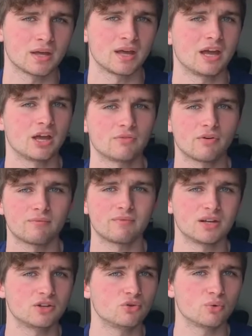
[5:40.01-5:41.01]
if I'm
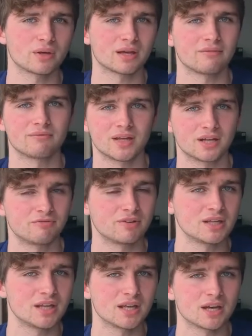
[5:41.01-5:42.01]
then doing it at the end of the
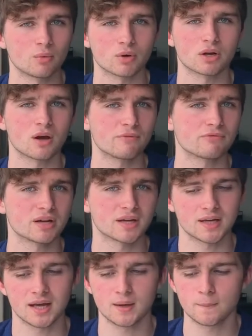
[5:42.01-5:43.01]
year and I want to cover it
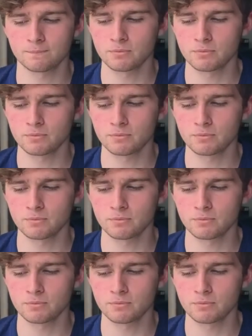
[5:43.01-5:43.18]
again,